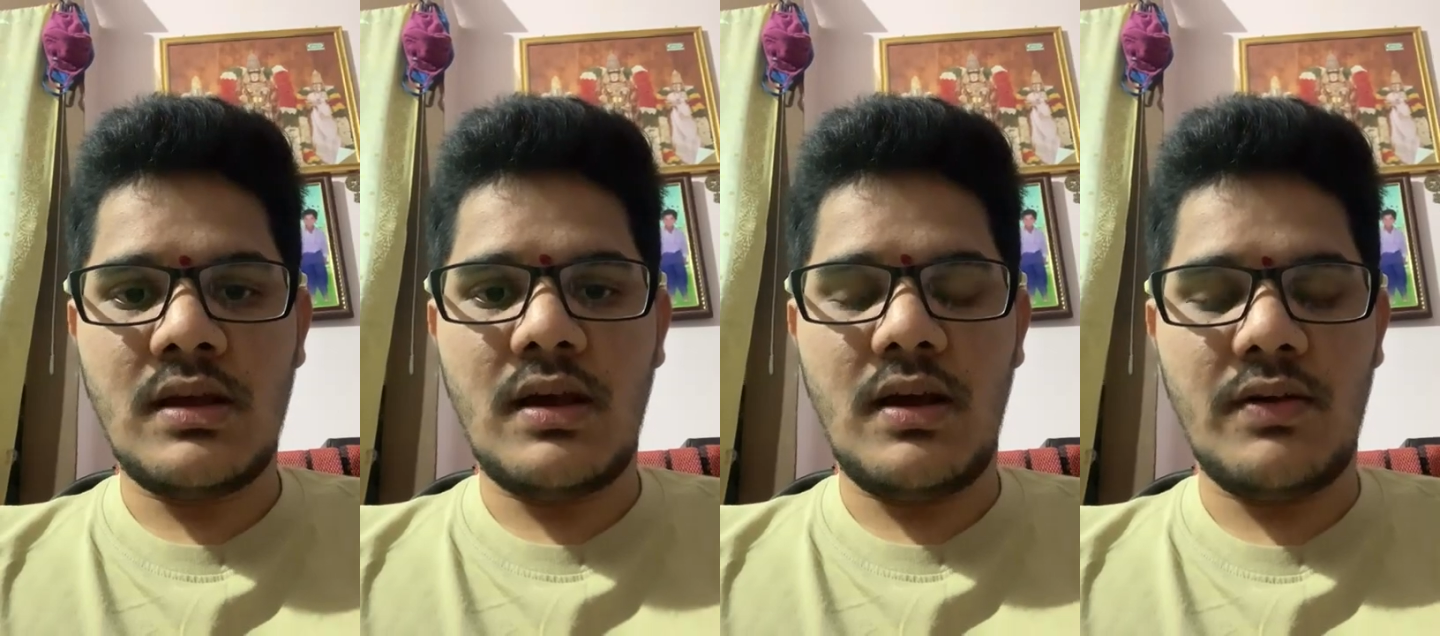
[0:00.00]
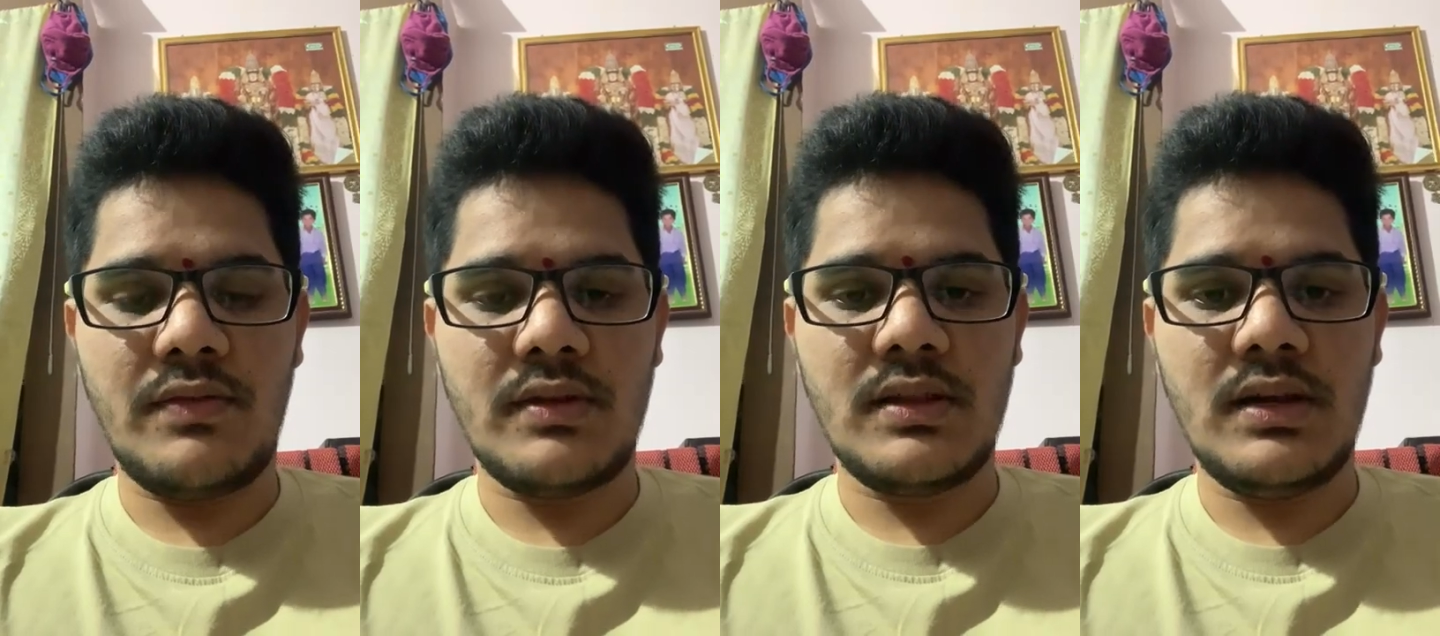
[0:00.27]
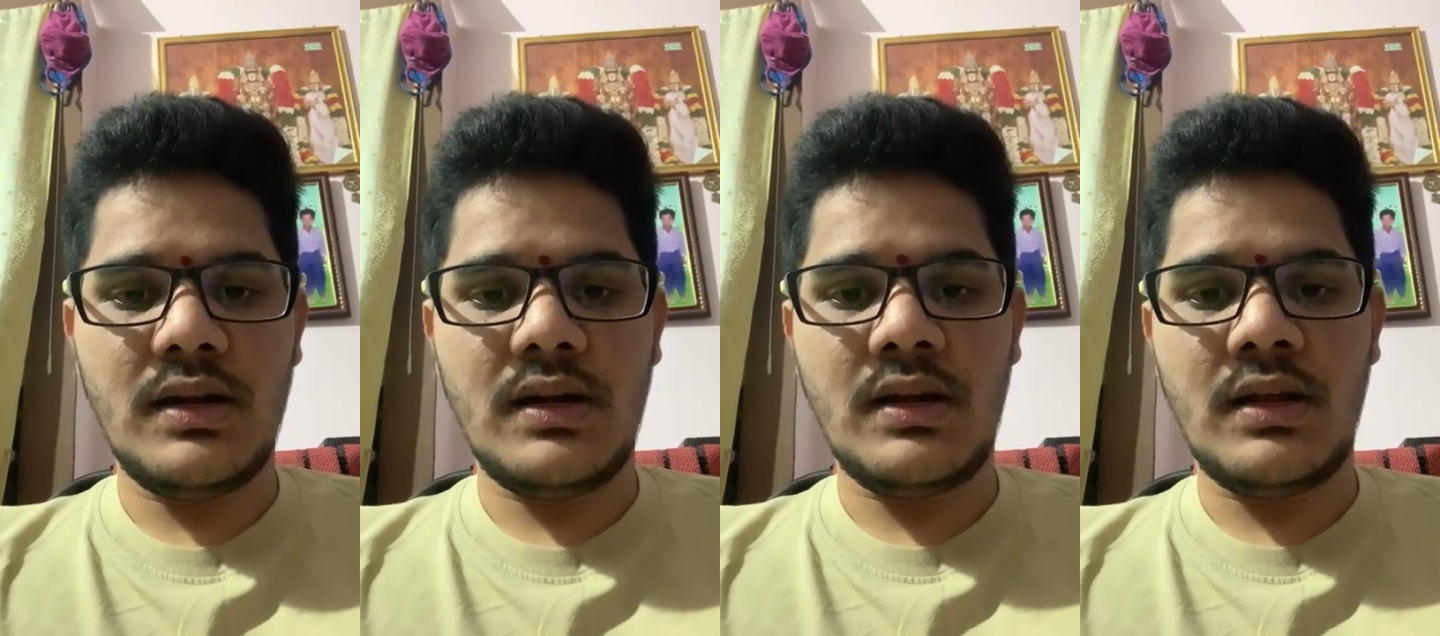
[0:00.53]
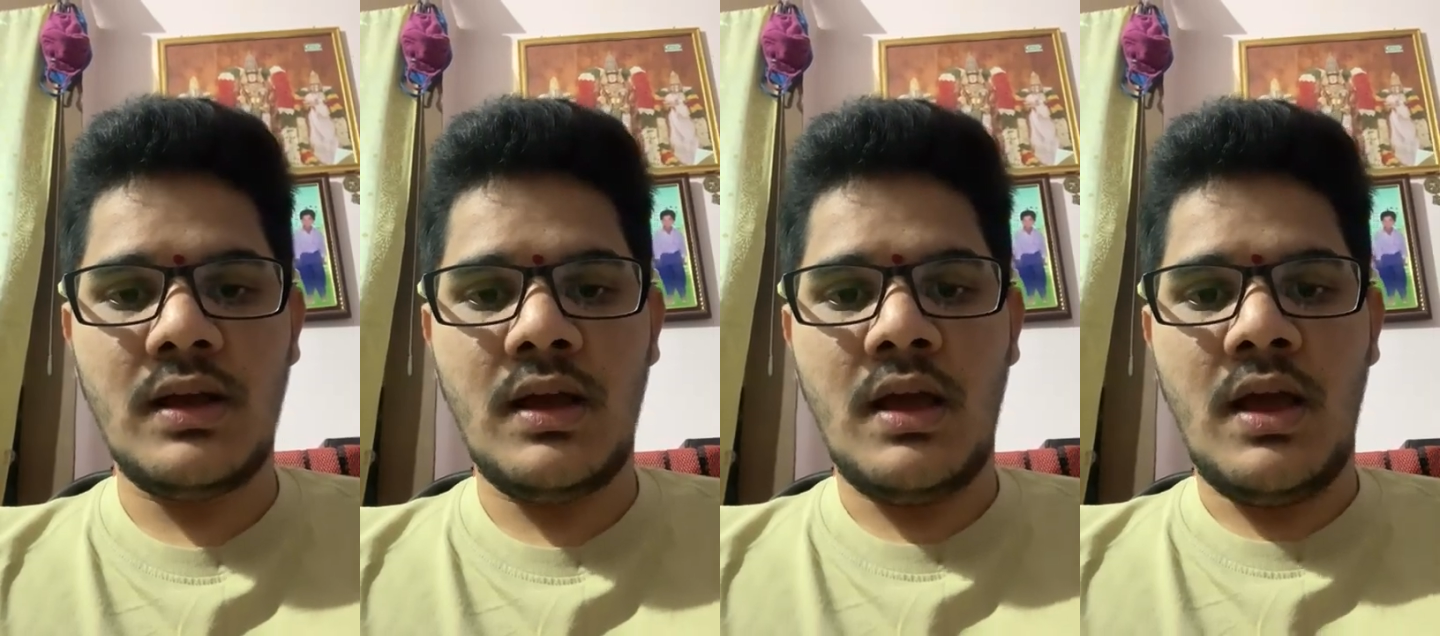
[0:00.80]
After
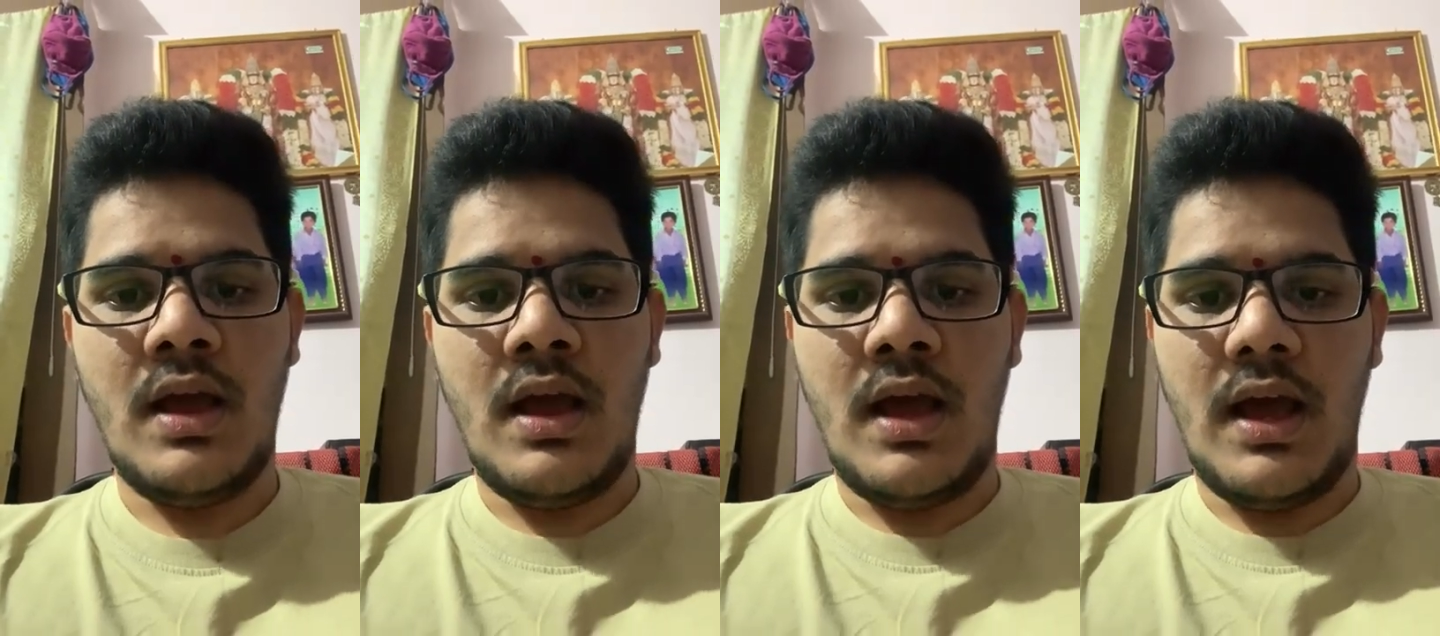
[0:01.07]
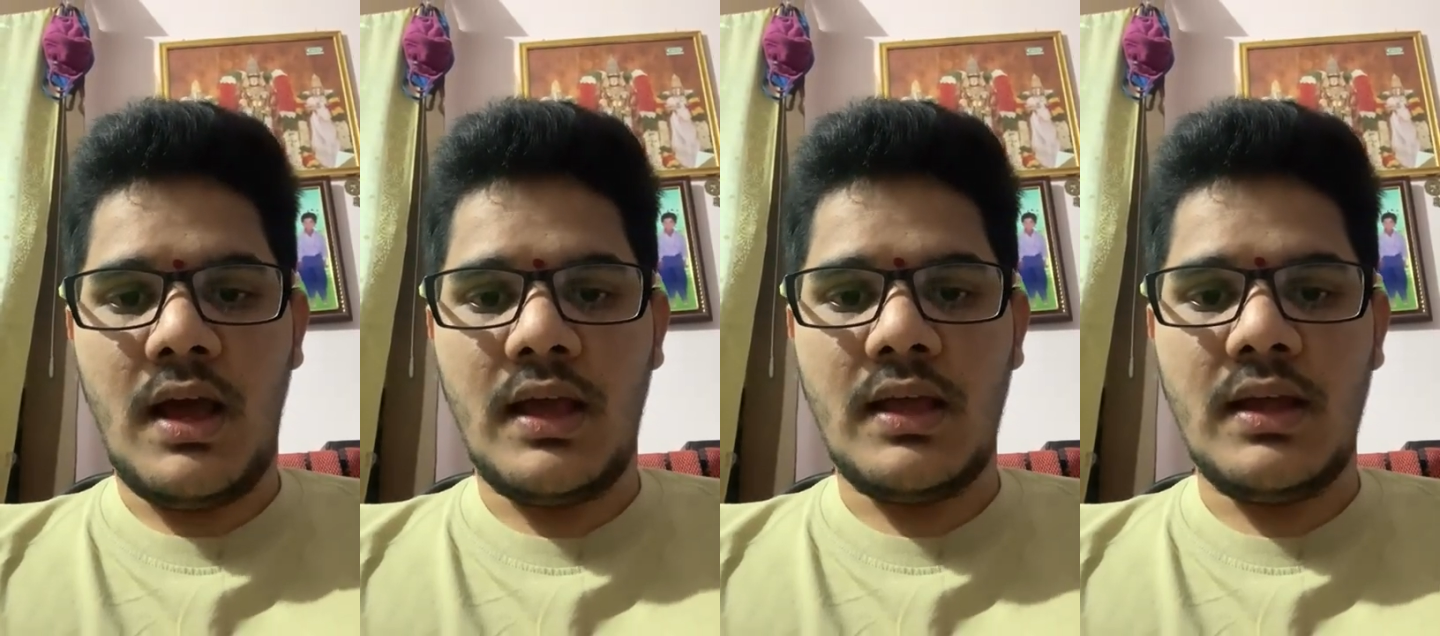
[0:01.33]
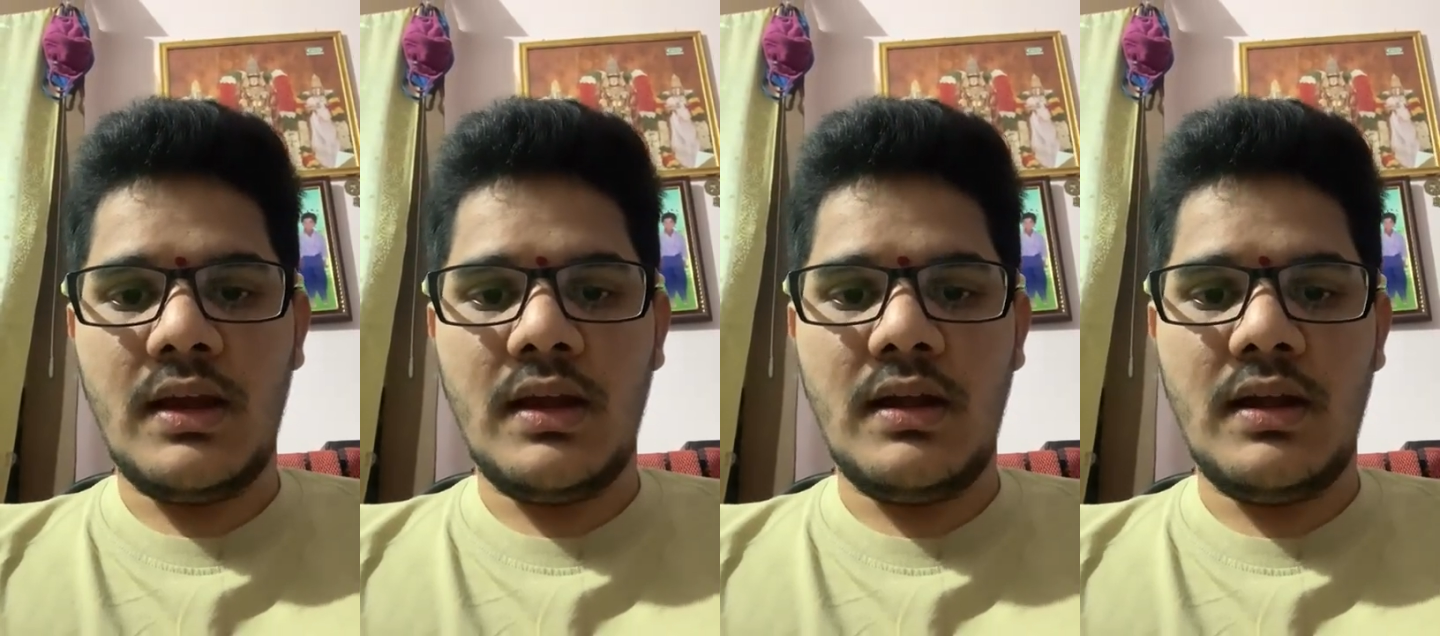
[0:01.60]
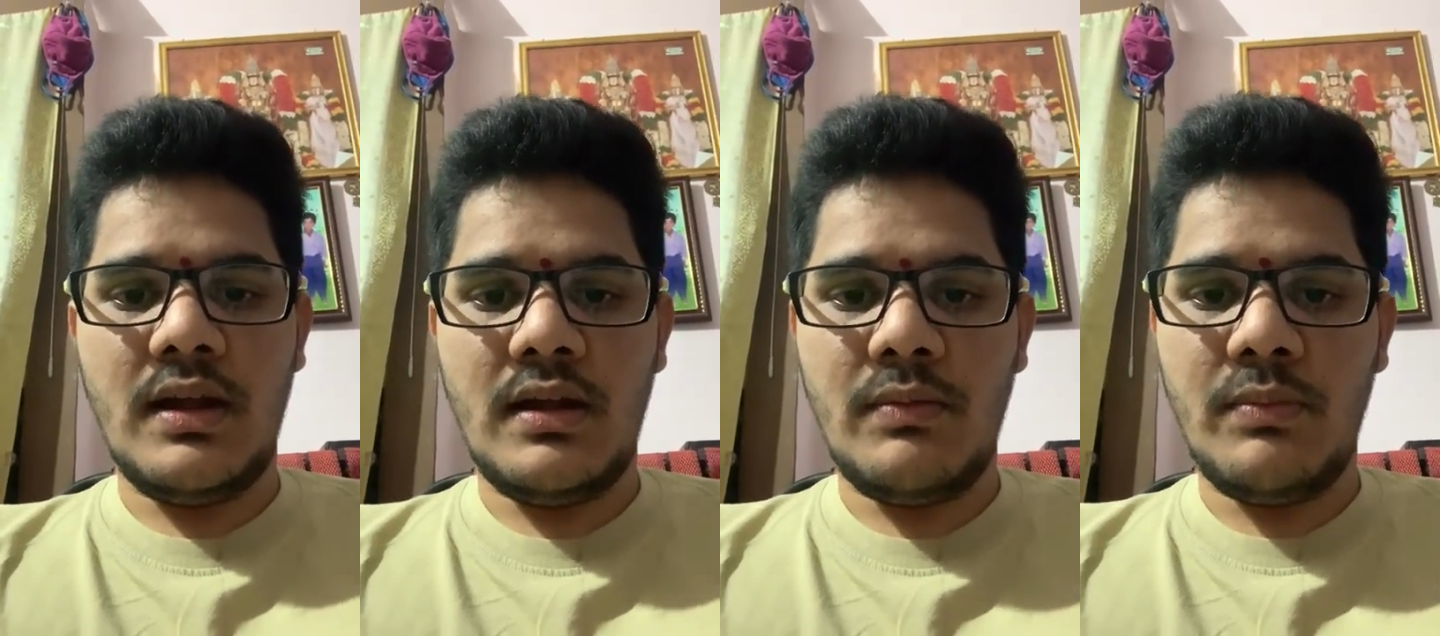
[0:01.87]
that, I
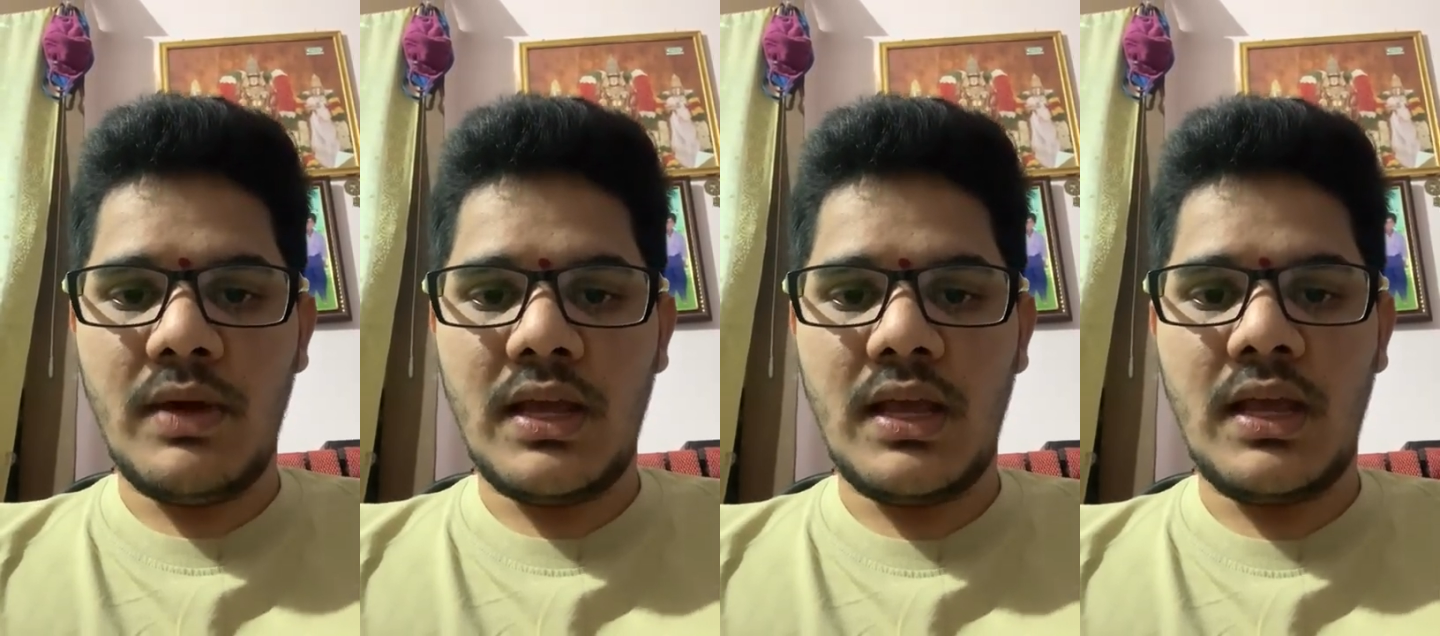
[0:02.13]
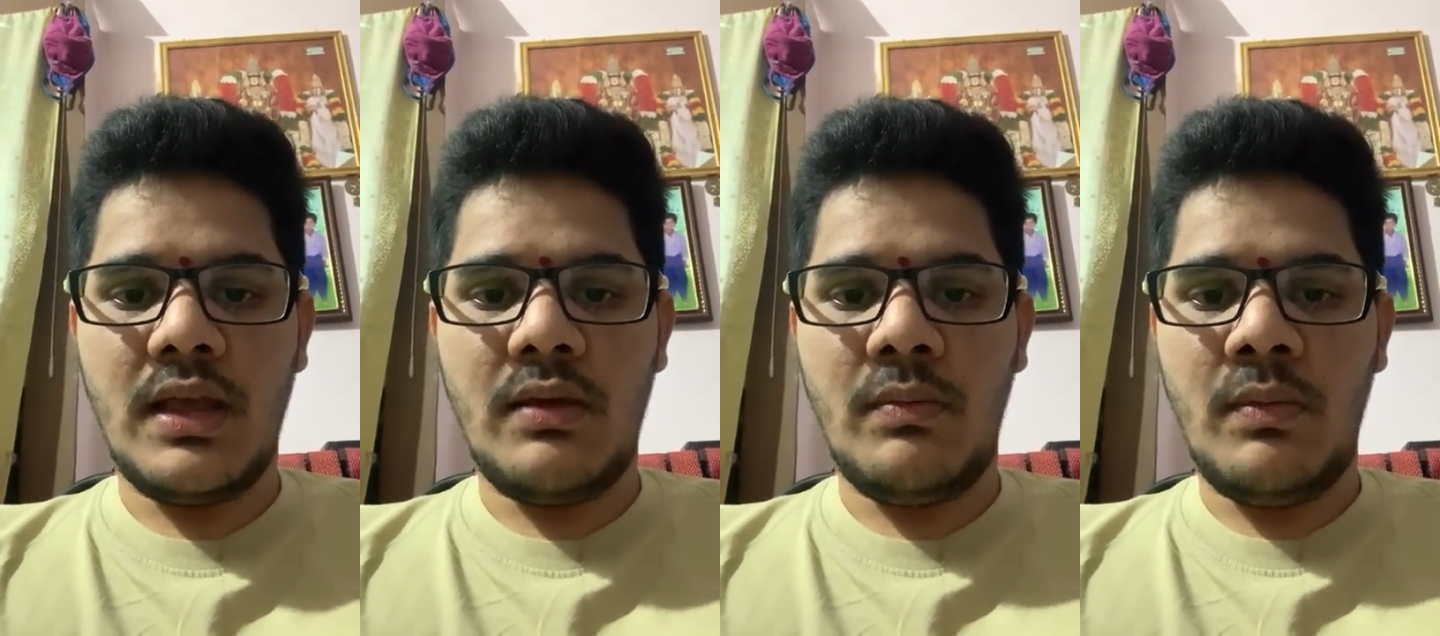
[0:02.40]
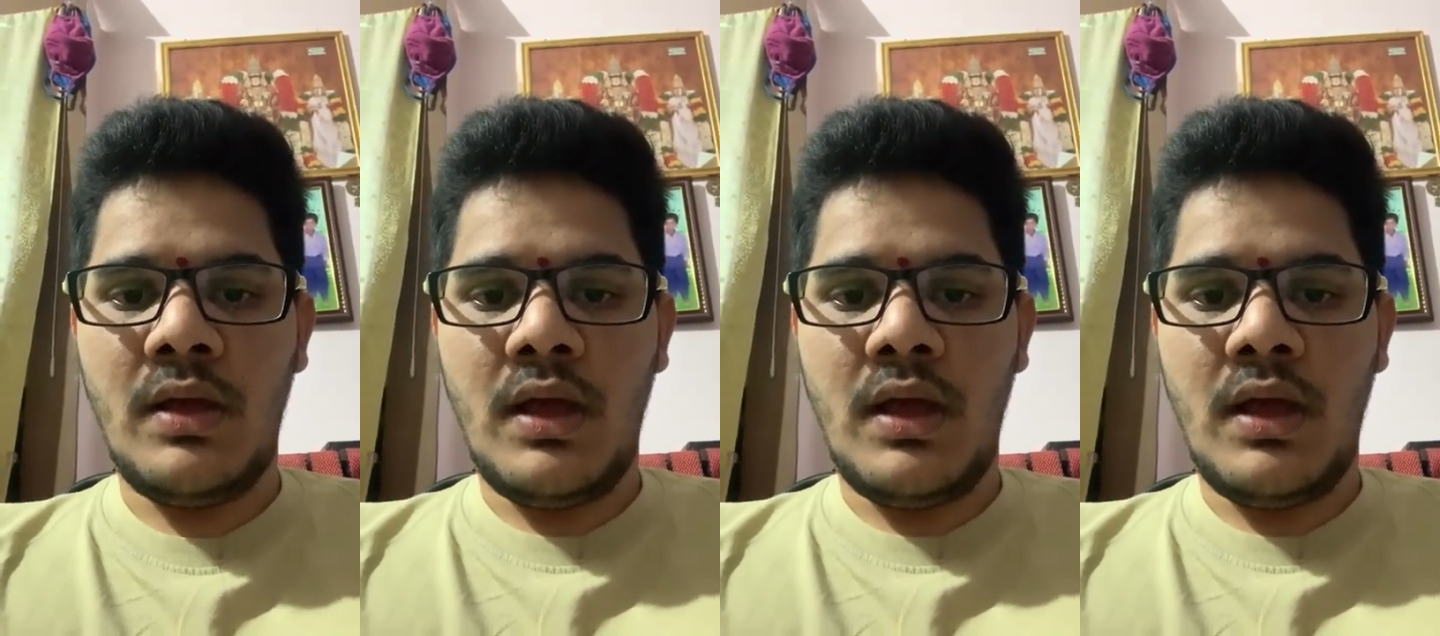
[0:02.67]
did my